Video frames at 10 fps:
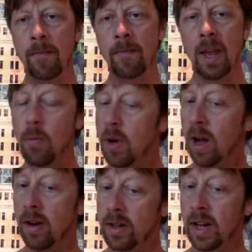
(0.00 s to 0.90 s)
And we
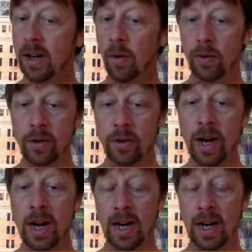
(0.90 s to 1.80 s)
undertake also
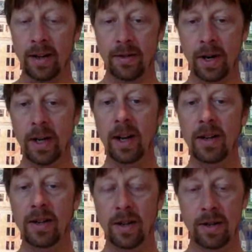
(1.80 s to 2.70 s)
training
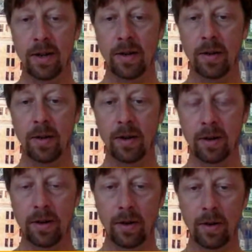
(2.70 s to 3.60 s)
actually
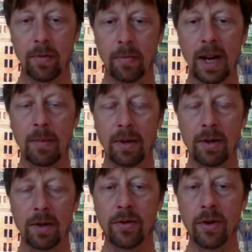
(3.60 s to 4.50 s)
to be able
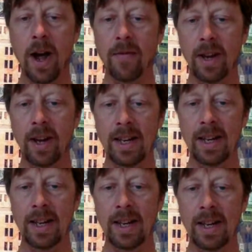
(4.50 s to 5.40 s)
to drive
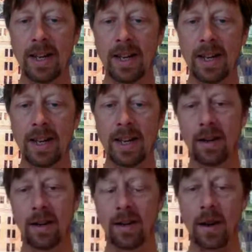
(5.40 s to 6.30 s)
in that
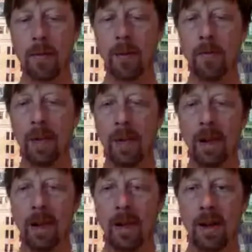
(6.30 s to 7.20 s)
environment.
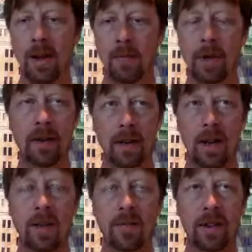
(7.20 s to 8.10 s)
But
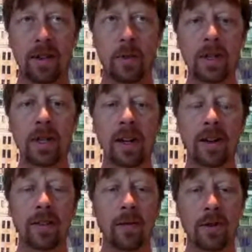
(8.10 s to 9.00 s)
after 20
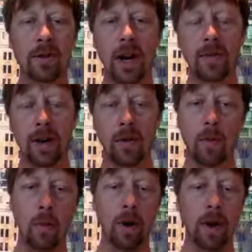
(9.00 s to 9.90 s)
years of driving or
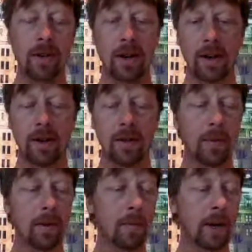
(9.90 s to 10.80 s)
more, actually,
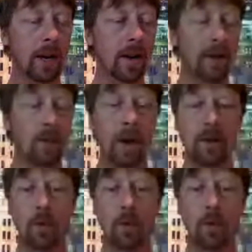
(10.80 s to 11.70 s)
I'm getting way
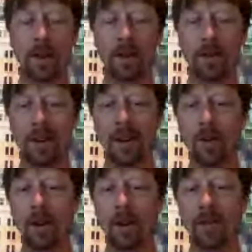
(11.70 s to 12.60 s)
too old, so I
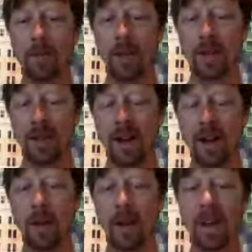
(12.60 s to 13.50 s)
don't even mention how many